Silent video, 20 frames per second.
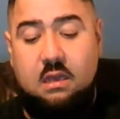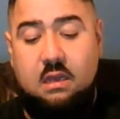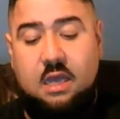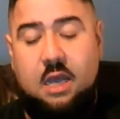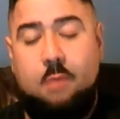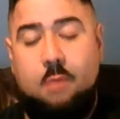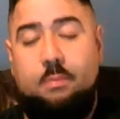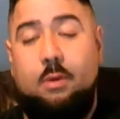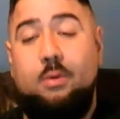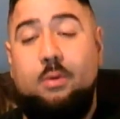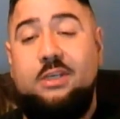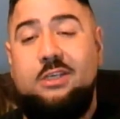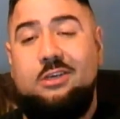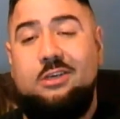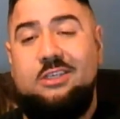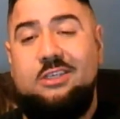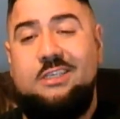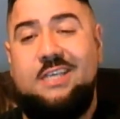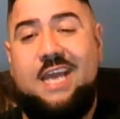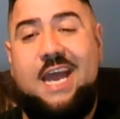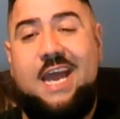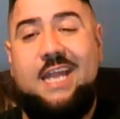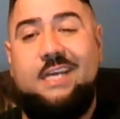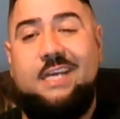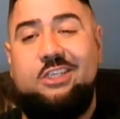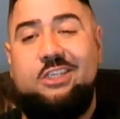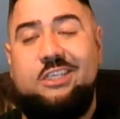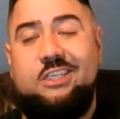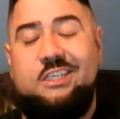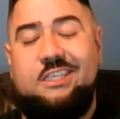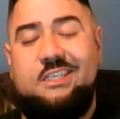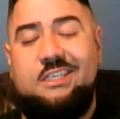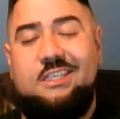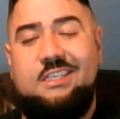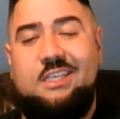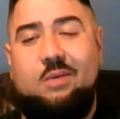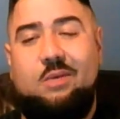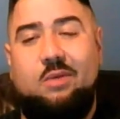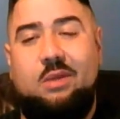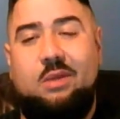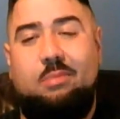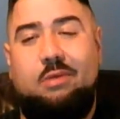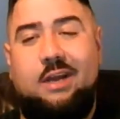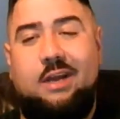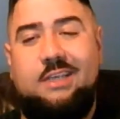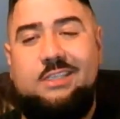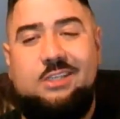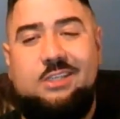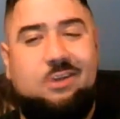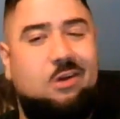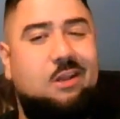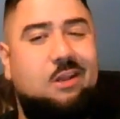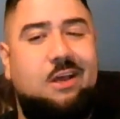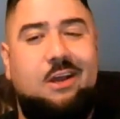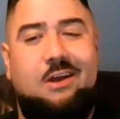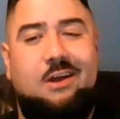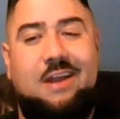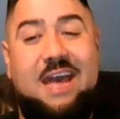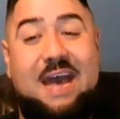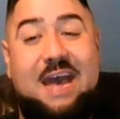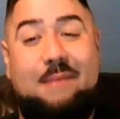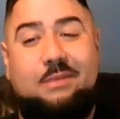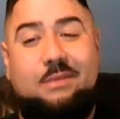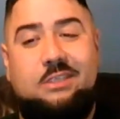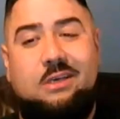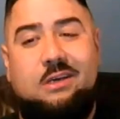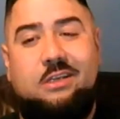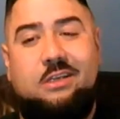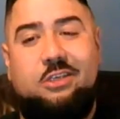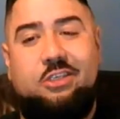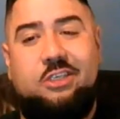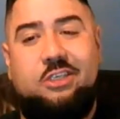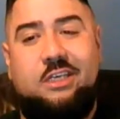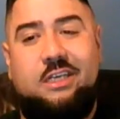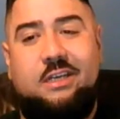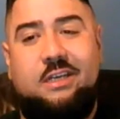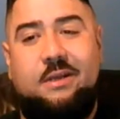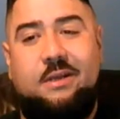but we start scanning shit just to see what the prices are like on Amazon and shit.